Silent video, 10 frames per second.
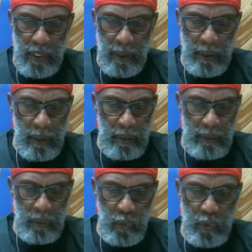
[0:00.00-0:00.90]
you
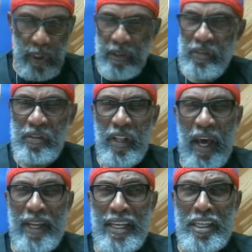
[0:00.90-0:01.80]
know, this is
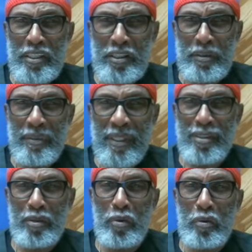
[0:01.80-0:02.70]
not Egypt. This
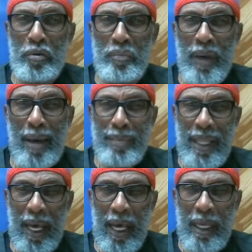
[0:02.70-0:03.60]
is the daughter to Babylon.